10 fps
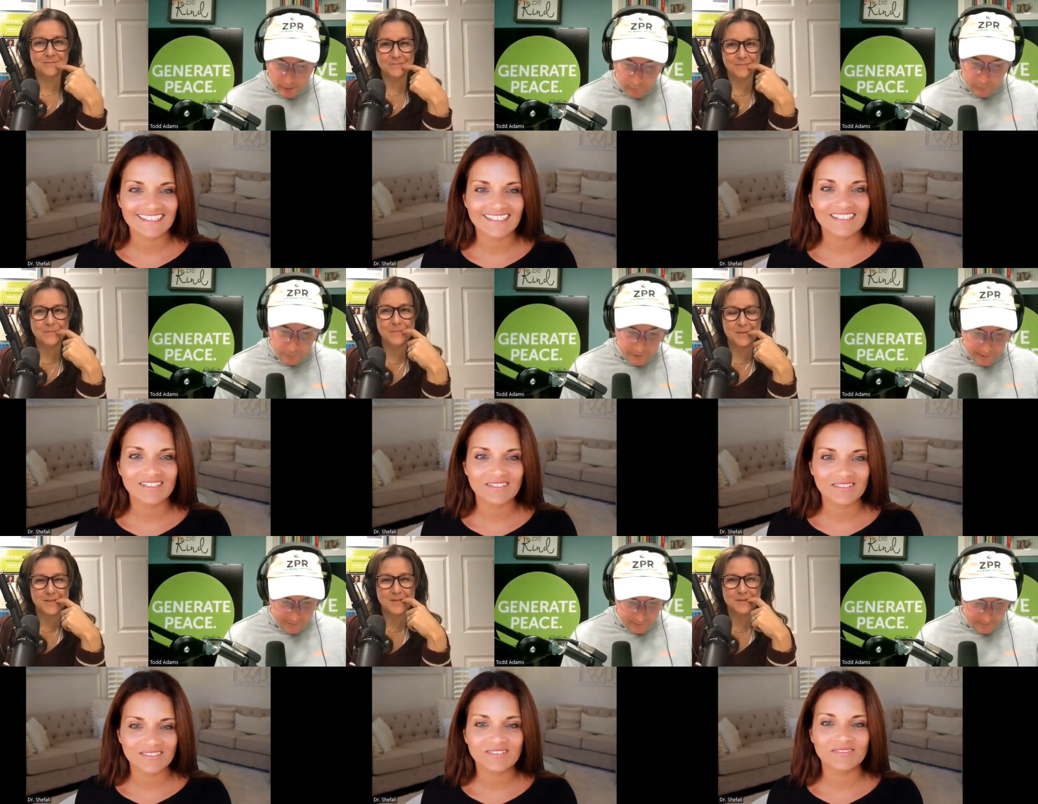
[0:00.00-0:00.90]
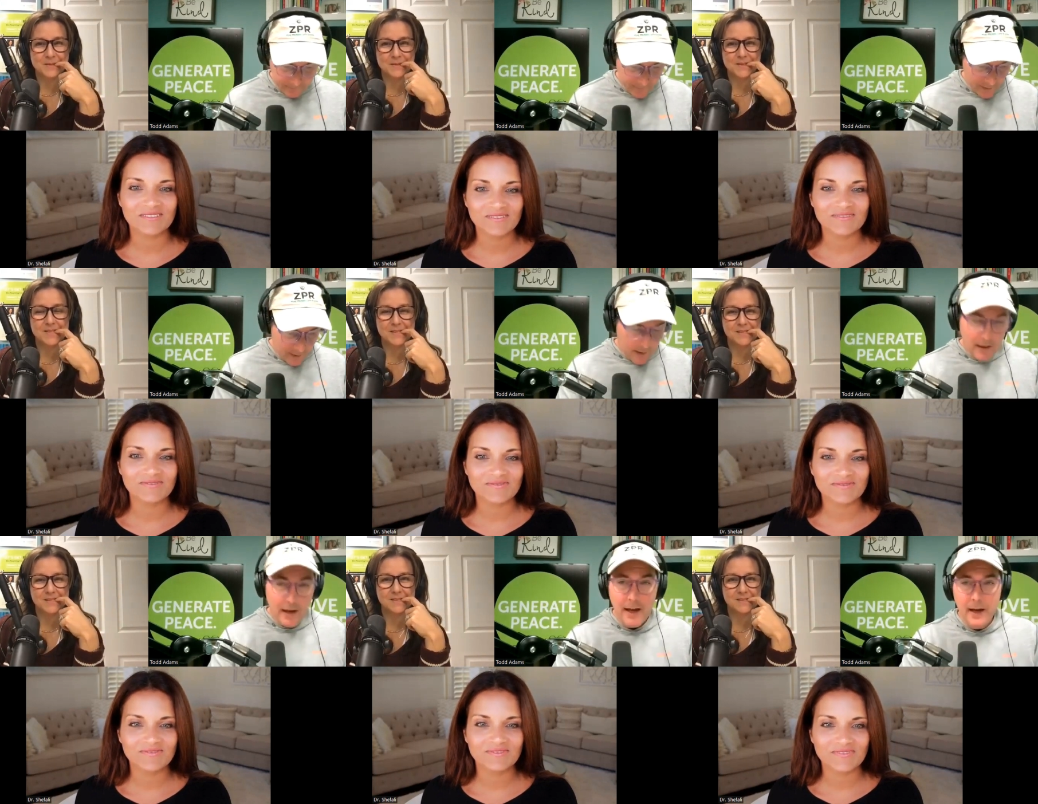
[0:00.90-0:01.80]
Speaker 1: and the overpleaser
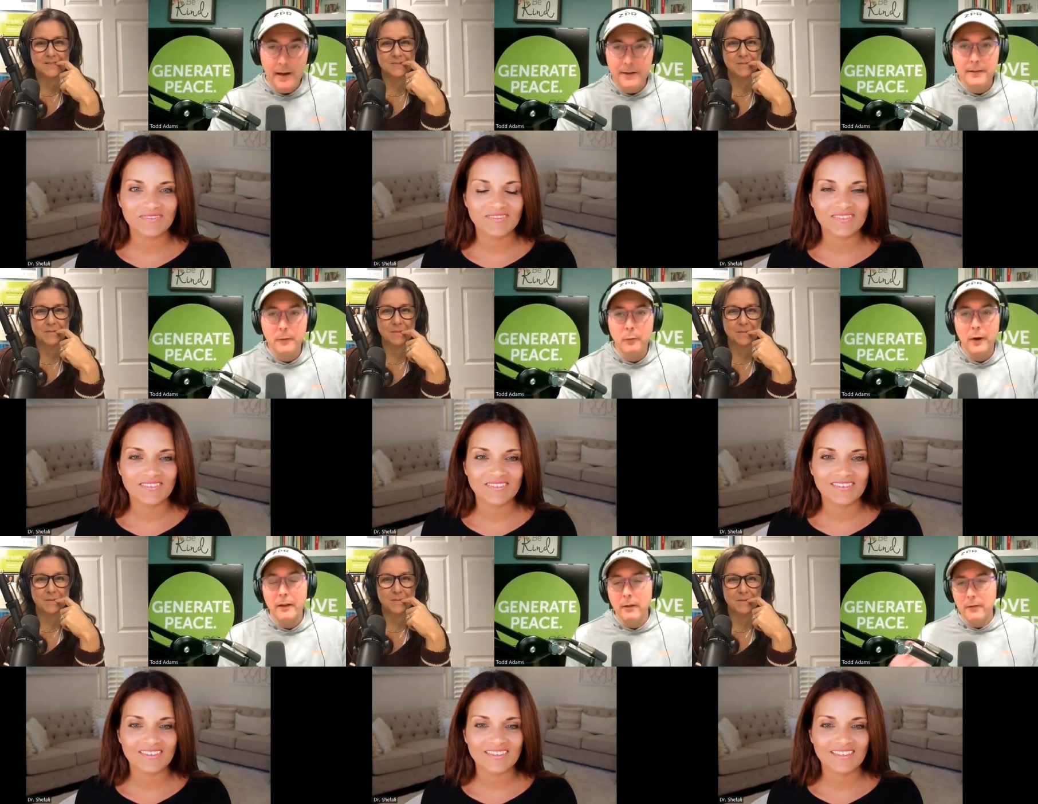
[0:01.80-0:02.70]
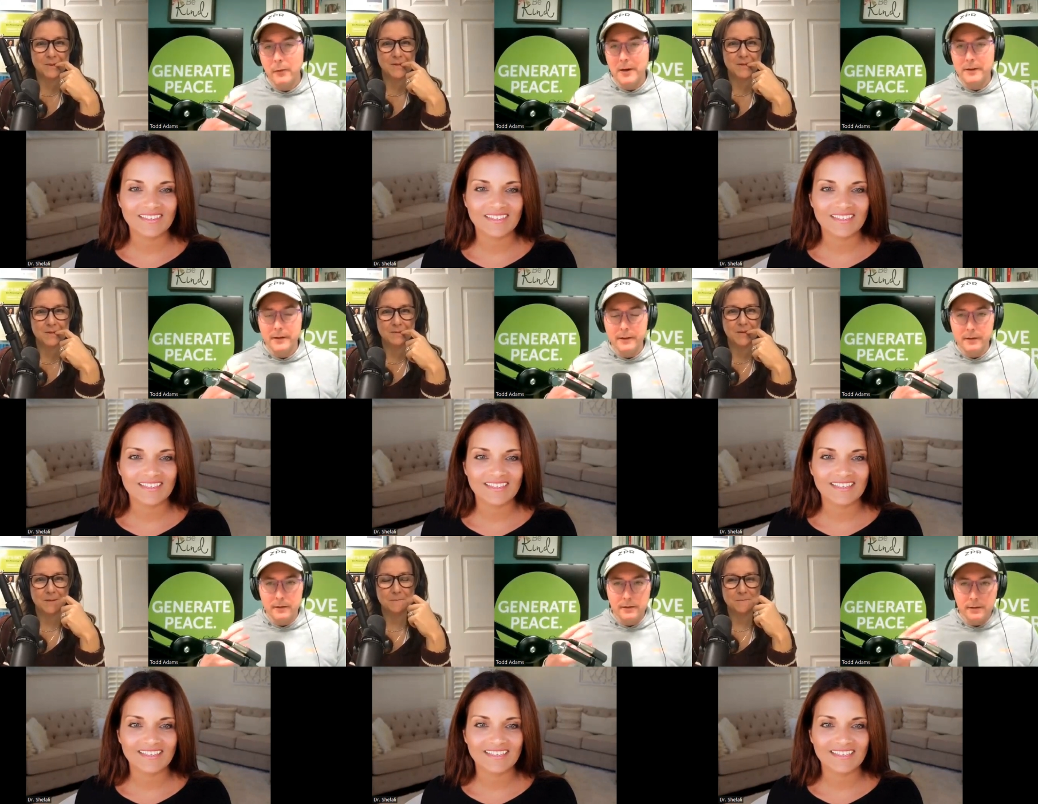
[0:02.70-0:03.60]
and what i love about
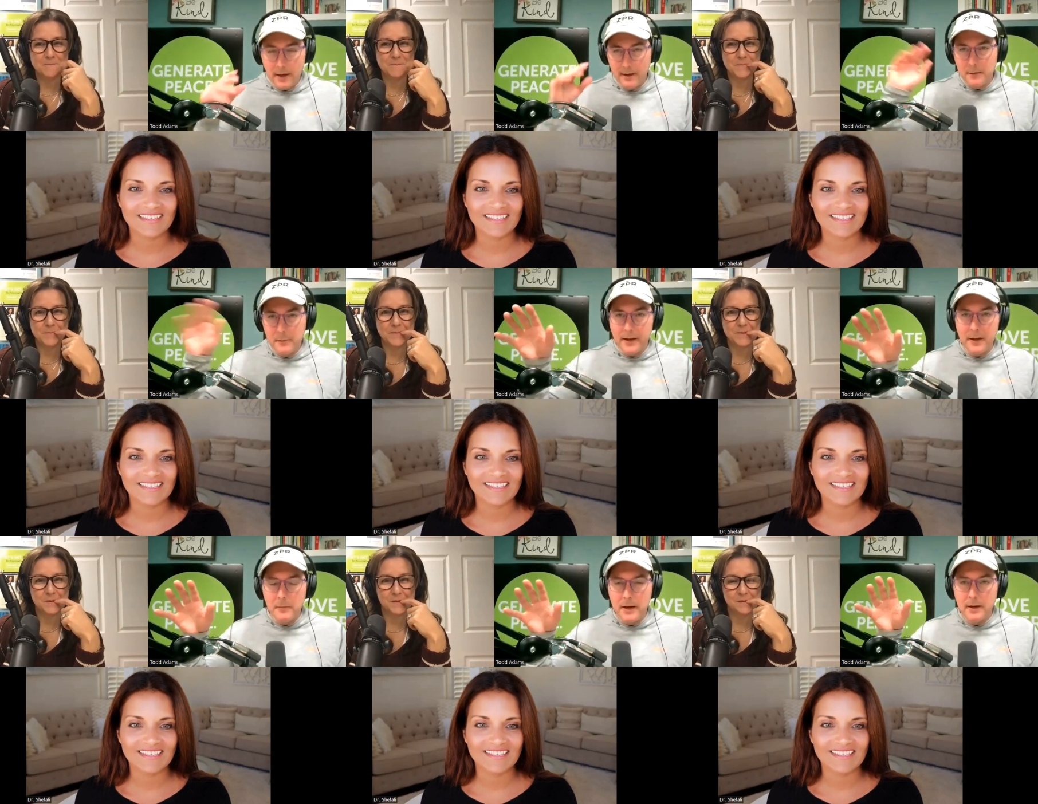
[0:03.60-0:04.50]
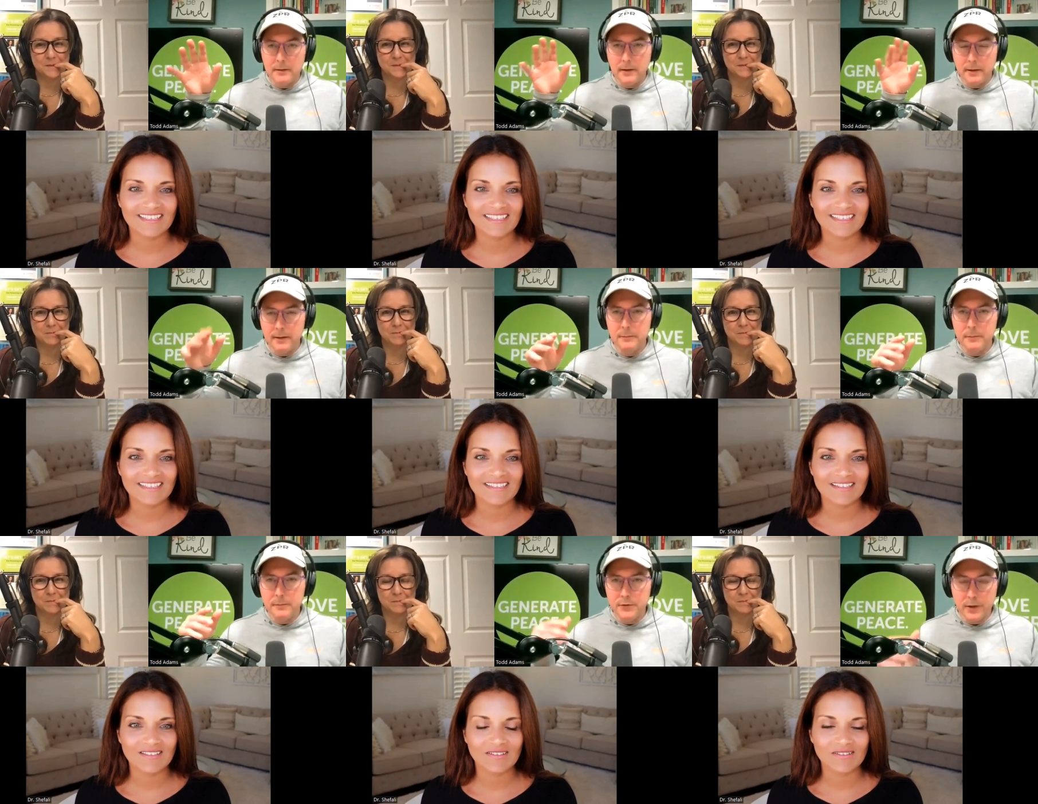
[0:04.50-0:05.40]
this and cathy might get mad because i'm